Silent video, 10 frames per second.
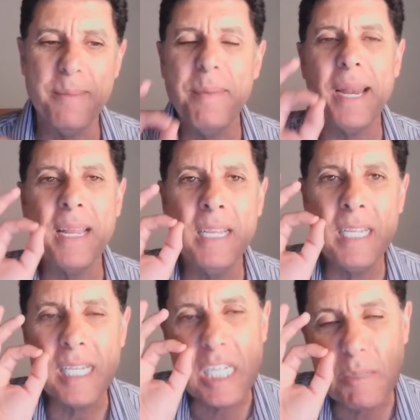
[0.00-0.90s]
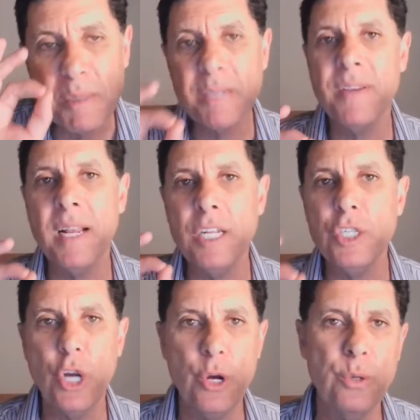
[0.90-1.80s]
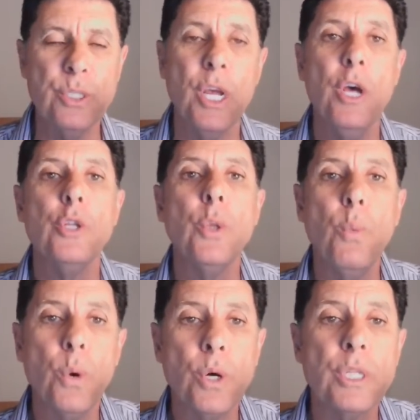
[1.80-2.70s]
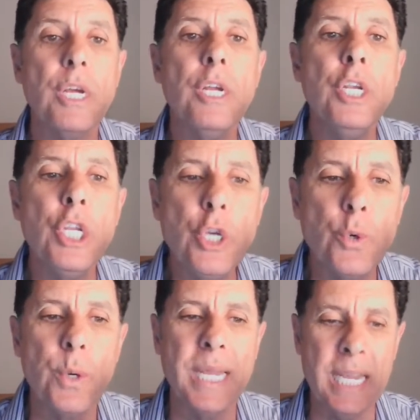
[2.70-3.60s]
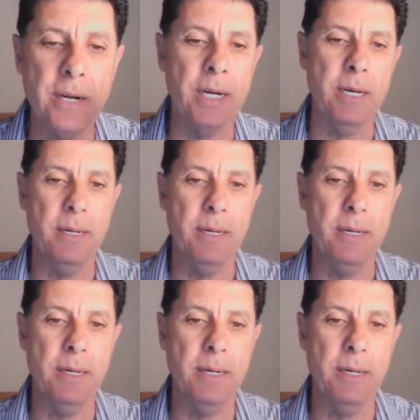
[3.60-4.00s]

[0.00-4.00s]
but he specifically chose the word new era